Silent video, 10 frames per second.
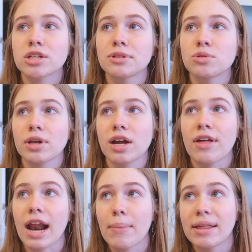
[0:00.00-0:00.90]
So it's really good
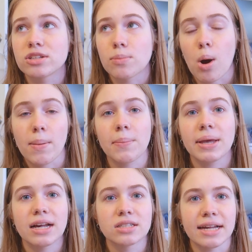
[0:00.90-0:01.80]
that I made this appointment,
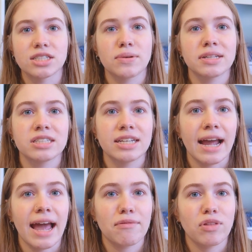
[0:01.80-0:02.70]
because as you can see,
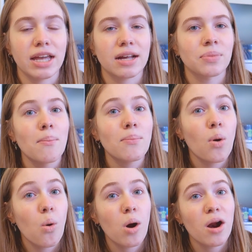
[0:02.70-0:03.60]
I have like
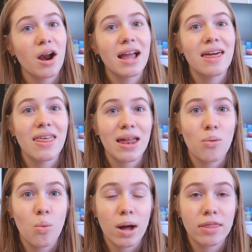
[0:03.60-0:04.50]
more
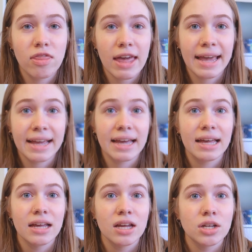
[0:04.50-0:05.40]
than one thing
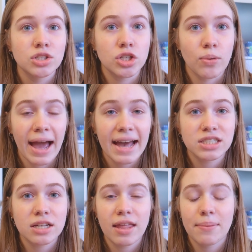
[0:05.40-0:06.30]
to
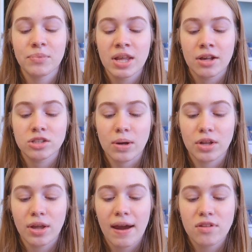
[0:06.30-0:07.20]
ask them. So I
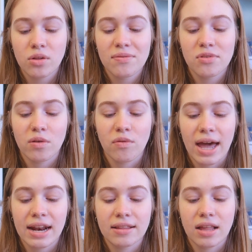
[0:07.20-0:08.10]
literally have to leave for the
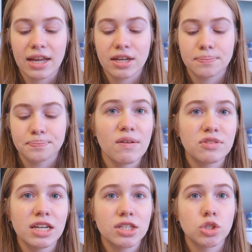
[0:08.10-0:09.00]
vet in like
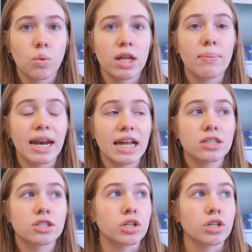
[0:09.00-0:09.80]
15 to 20 minutes.